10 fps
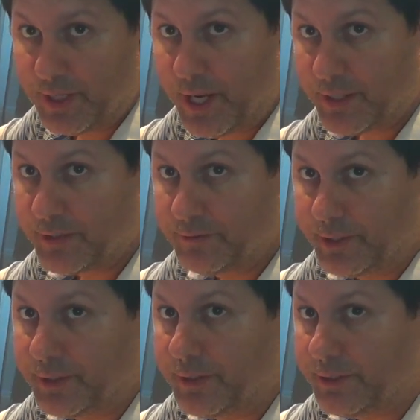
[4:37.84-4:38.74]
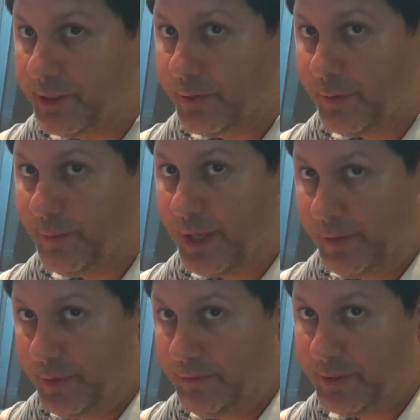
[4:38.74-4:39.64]
detection filter. It's a
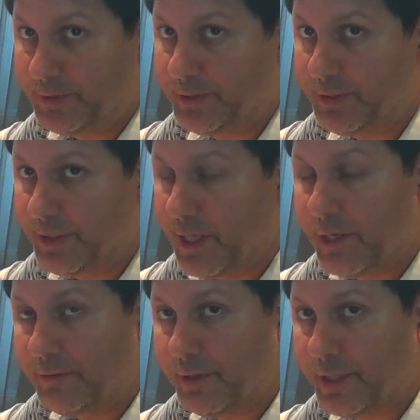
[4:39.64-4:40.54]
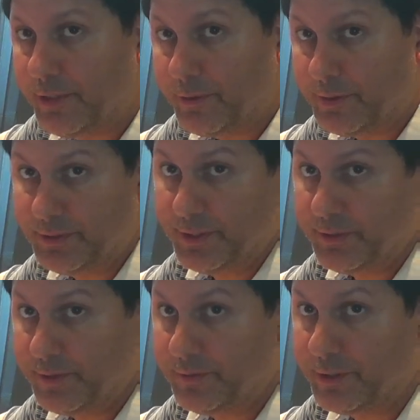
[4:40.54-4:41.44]
3x3 filter, run in the
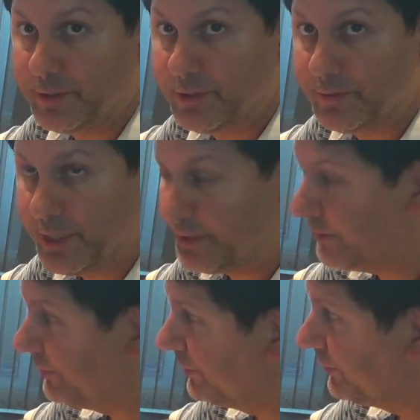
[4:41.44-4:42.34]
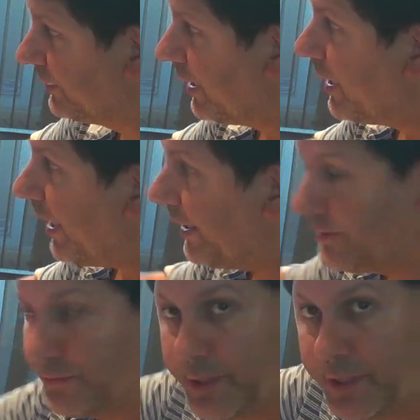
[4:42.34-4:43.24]
horizontal and vertical directions. And
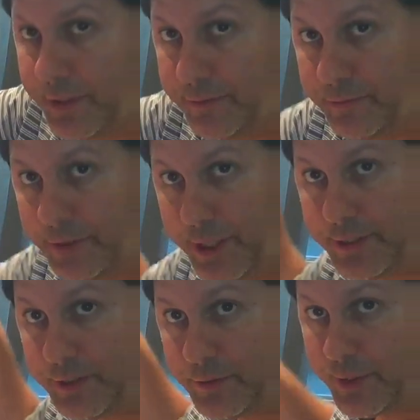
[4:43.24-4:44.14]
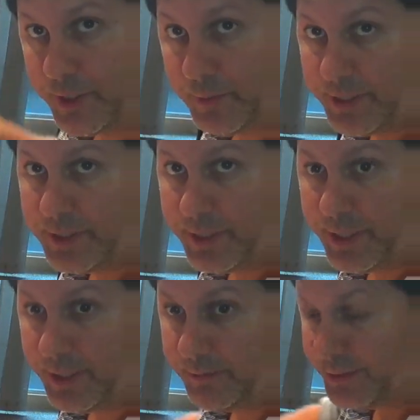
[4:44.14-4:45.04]
it's run on the full 1920 by
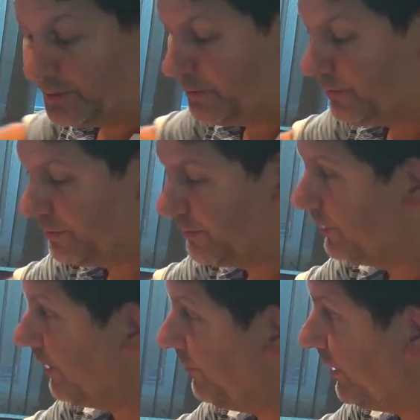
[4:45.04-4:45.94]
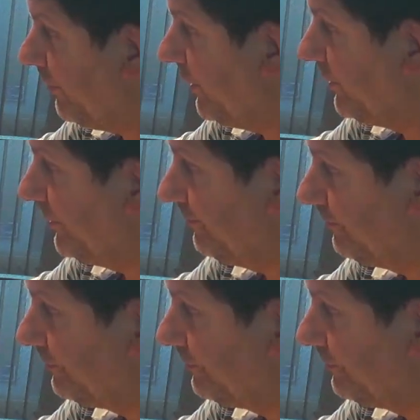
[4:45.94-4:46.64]
1080 resolution of the image.